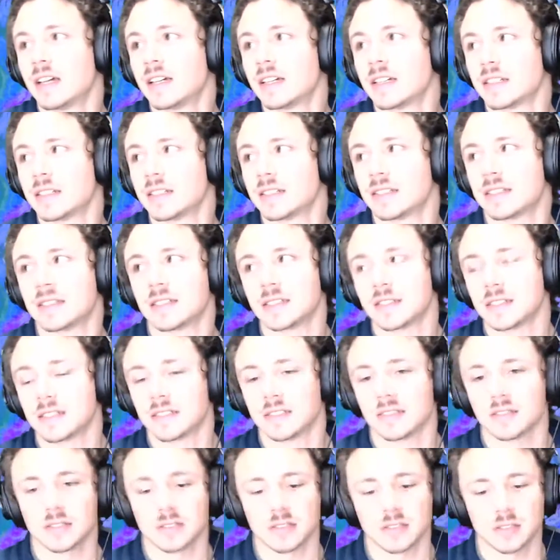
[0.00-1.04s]
because
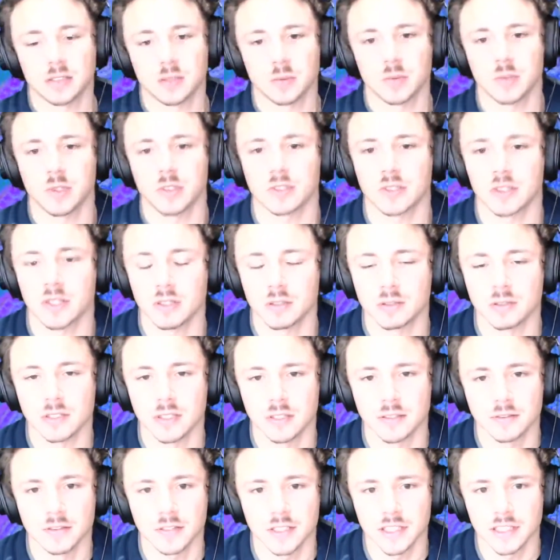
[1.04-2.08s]
there's just so much going on
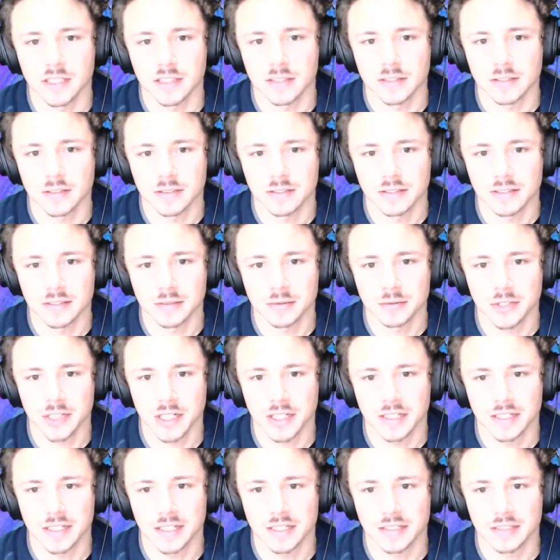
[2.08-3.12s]
right now, and I'm trying
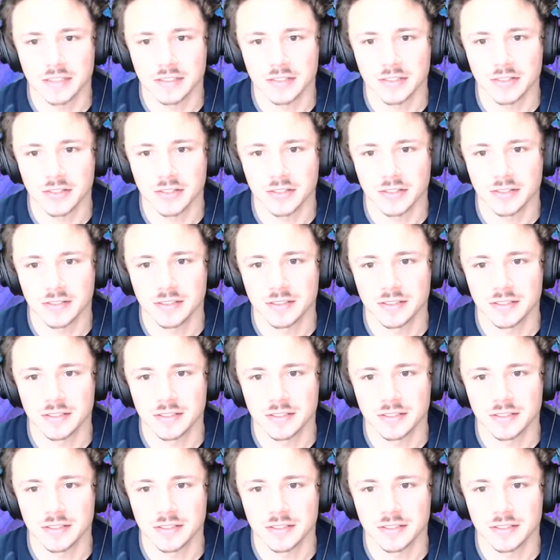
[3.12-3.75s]
to test it all.